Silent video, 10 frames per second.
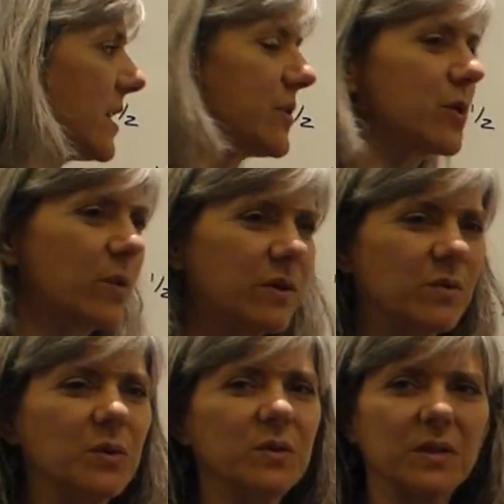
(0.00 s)
in square
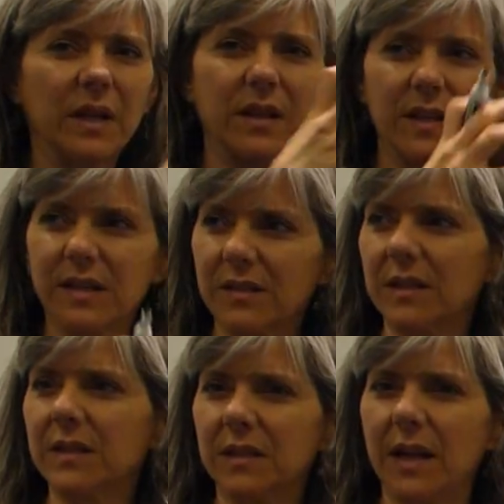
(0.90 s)
roots and things in
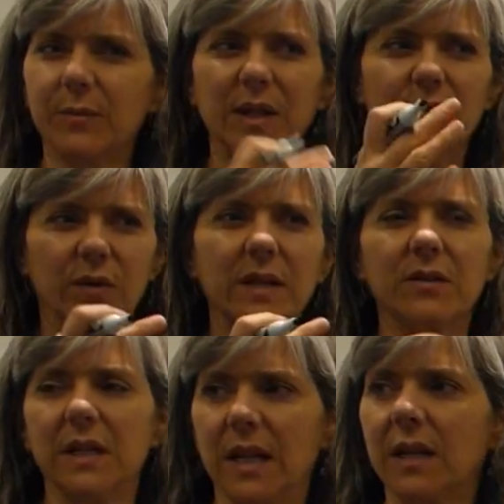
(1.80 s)
the denominator rather
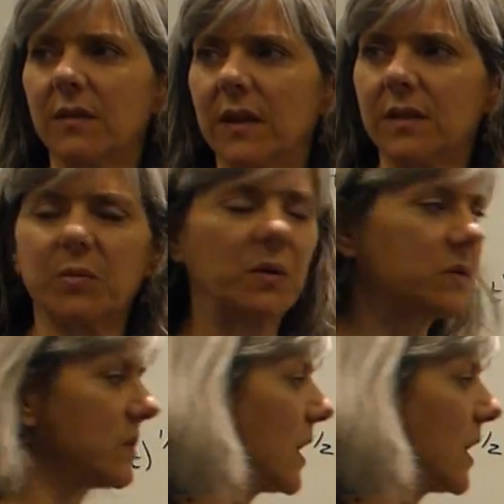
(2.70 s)
than negative exponents.